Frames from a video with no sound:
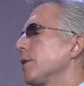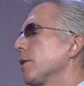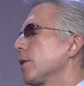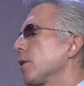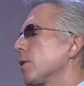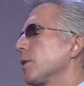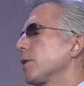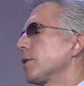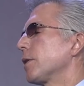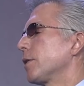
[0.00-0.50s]
you
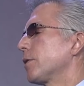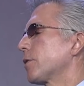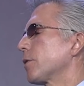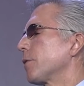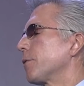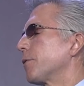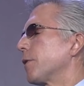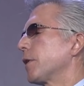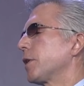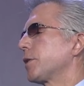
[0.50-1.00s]
know, it, it's
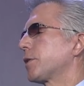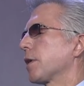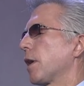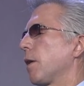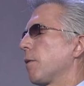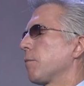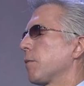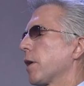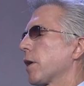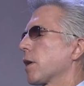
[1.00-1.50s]
so funny,
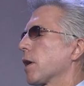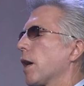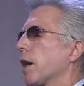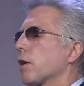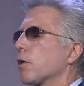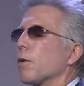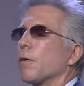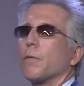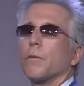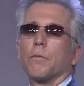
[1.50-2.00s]
Tom. Like, I
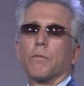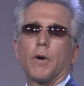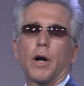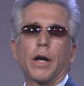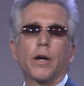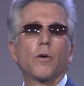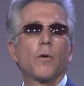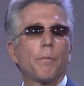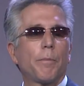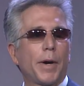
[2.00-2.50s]
go,
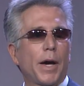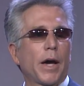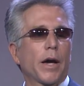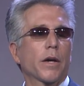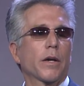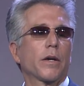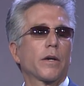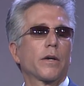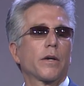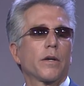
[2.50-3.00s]
I go
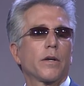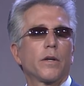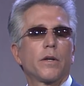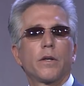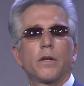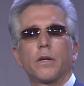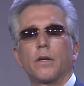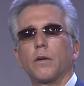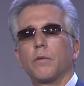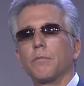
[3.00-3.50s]
back
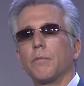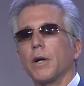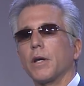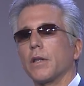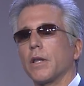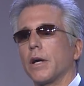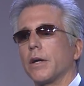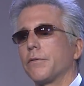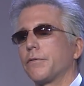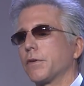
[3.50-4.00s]
in my
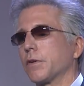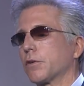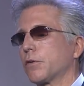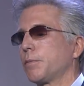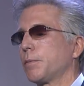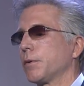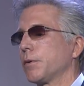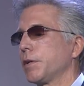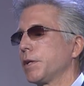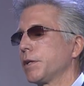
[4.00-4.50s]
life
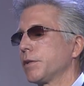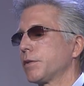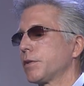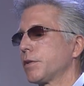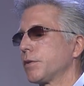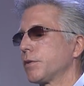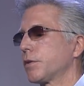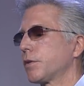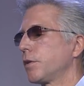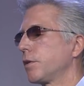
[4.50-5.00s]

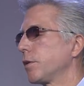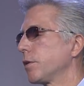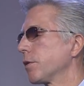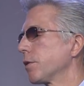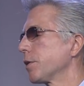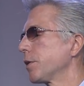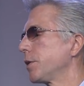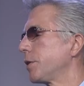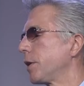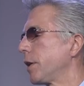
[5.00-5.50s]
experiences to the
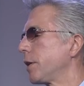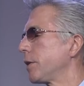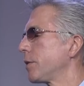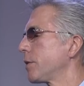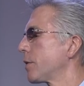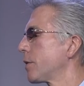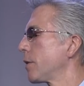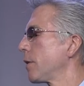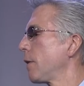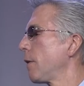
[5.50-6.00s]
early
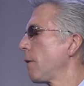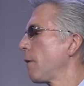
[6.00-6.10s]
days.